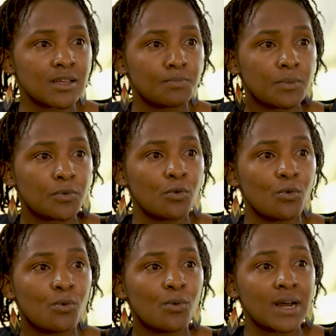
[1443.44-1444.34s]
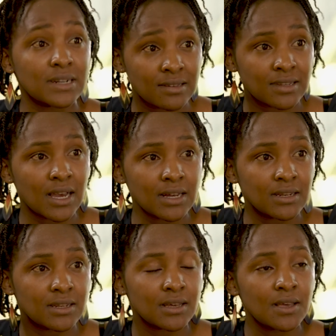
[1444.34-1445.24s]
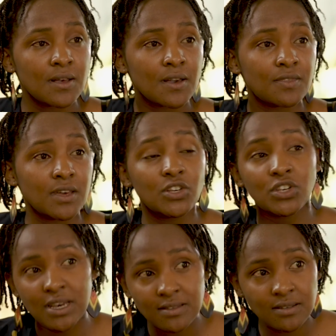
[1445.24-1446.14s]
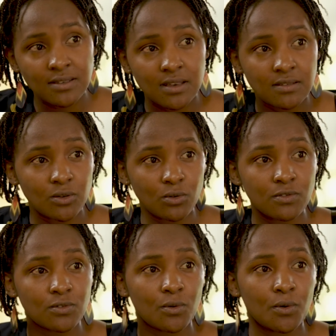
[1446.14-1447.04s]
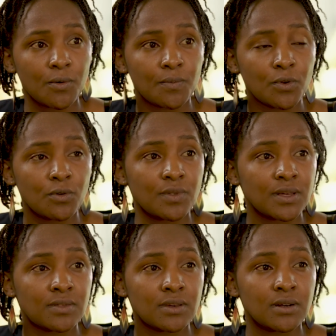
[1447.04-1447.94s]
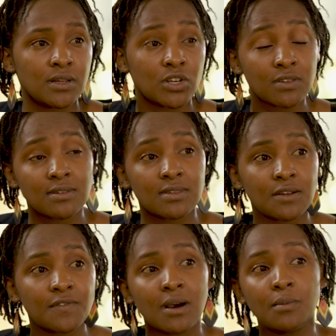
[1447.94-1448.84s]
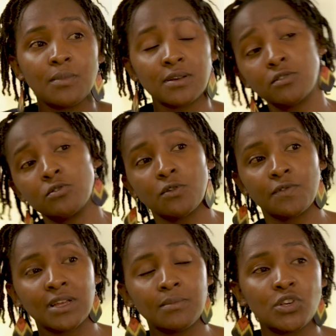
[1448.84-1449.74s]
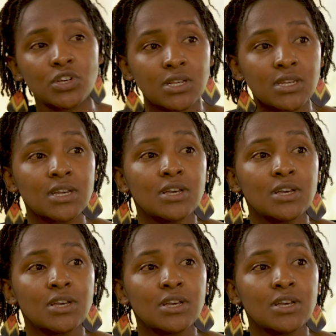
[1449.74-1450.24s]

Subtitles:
and people who understand the injustices and also the injustices that have come as a result of climate change.